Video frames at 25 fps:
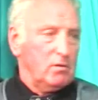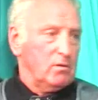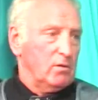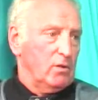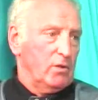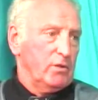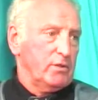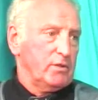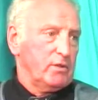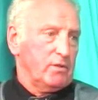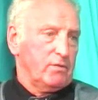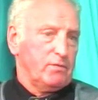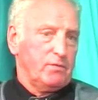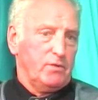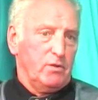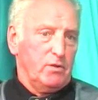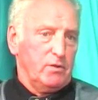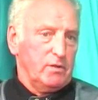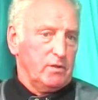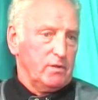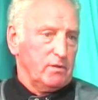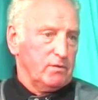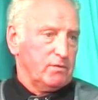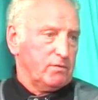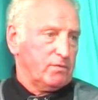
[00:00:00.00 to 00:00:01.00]
under
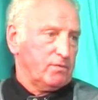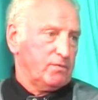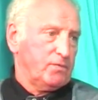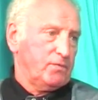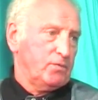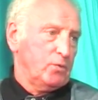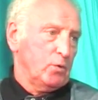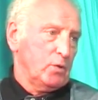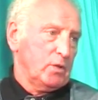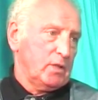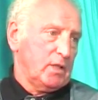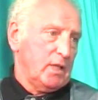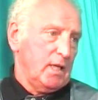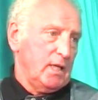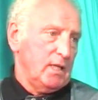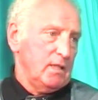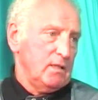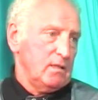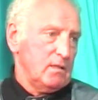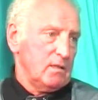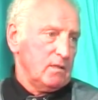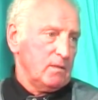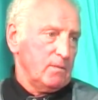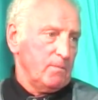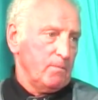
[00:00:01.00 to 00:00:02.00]

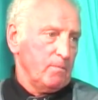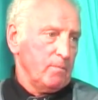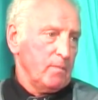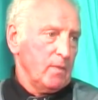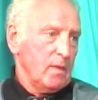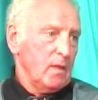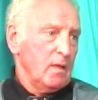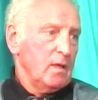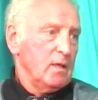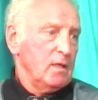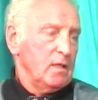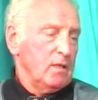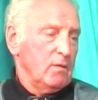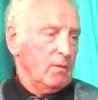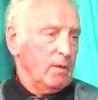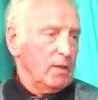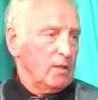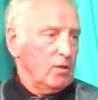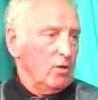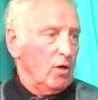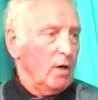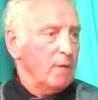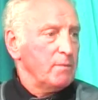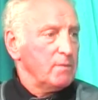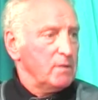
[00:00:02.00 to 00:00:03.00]
14s. Right. You went
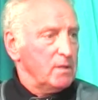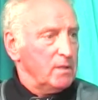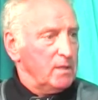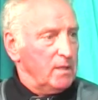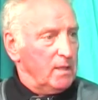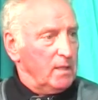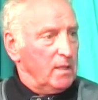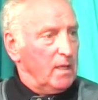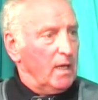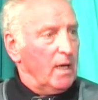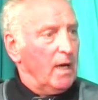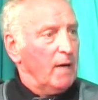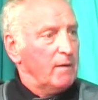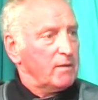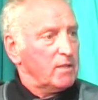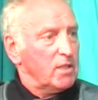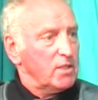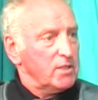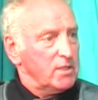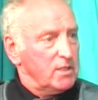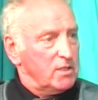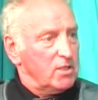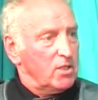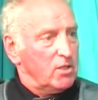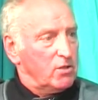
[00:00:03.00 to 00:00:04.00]
along. I got
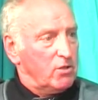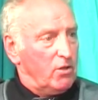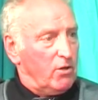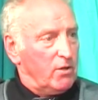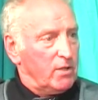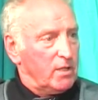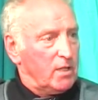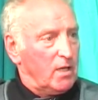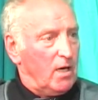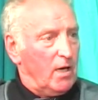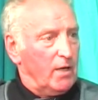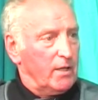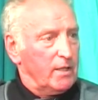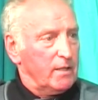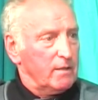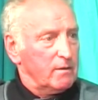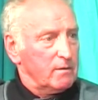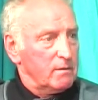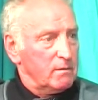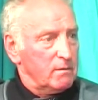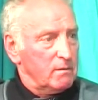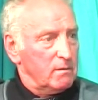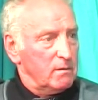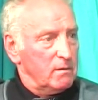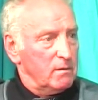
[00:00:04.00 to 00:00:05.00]
you into down in Connor.
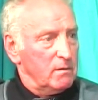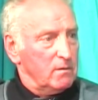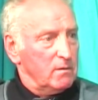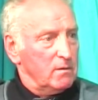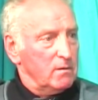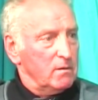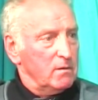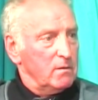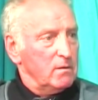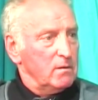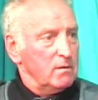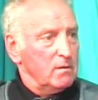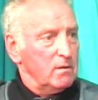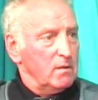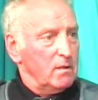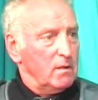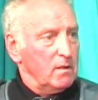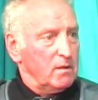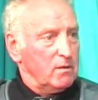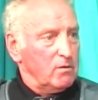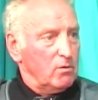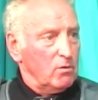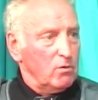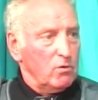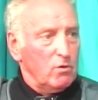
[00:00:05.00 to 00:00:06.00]
Yeah. I
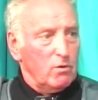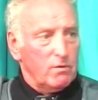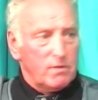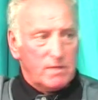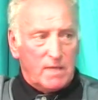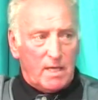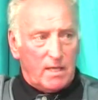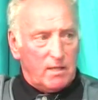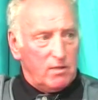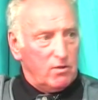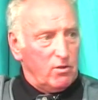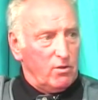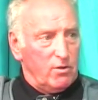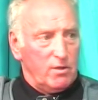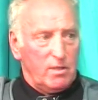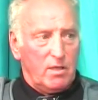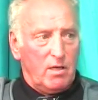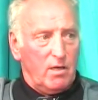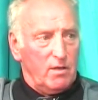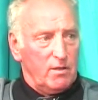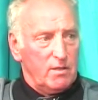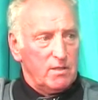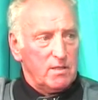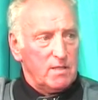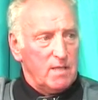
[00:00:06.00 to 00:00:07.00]
don't know if there's any down in
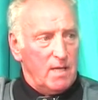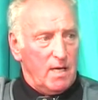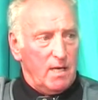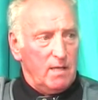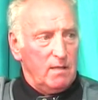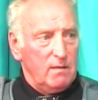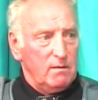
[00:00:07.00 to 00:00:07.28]
Connor now.